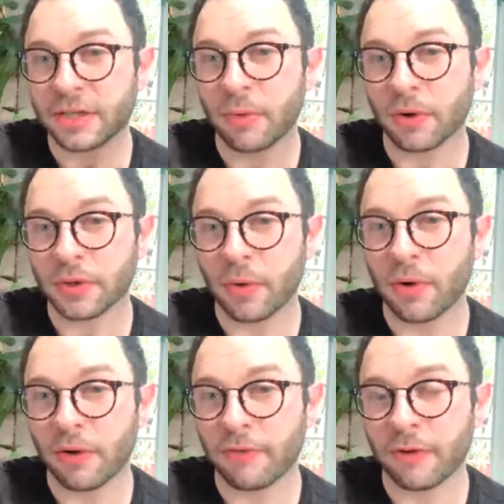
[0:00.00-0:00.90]
You all know
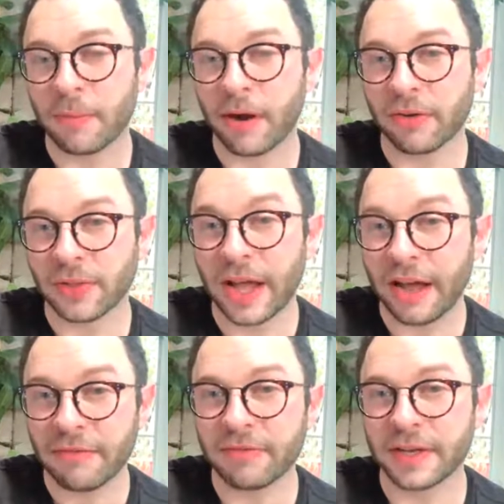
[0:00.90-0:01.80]
her from our
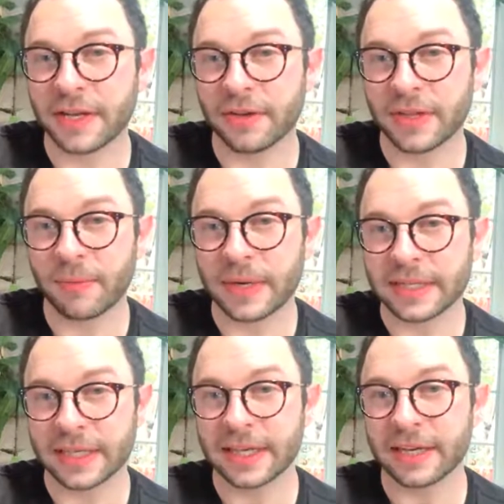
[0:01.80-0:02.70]
live video that we
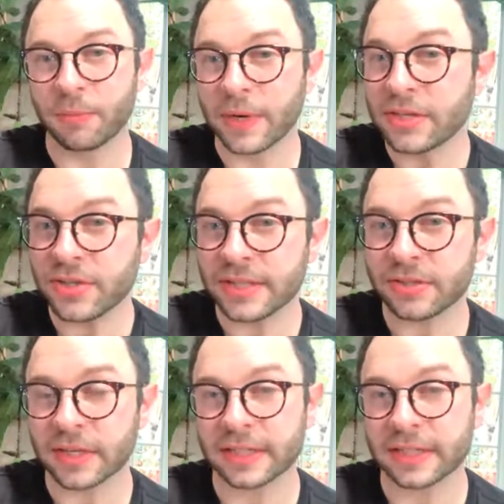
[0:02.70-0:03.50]
did in Winchester,